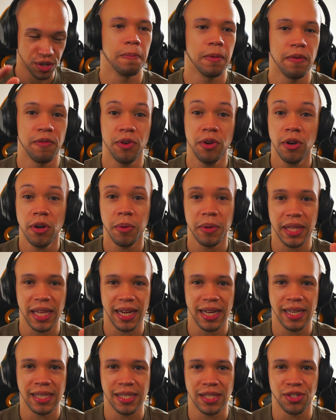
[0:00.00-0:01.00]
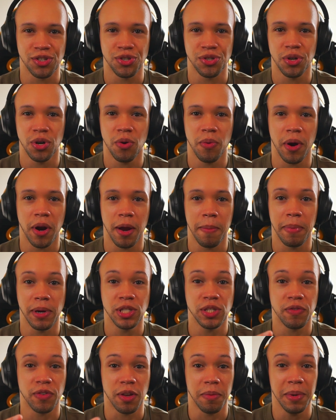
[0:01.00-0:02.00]
If you don't know what that is, it's a show where a
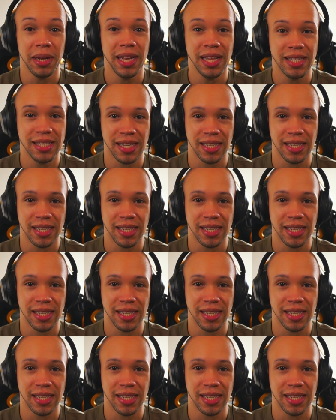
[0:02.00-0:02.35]
bunch of comedians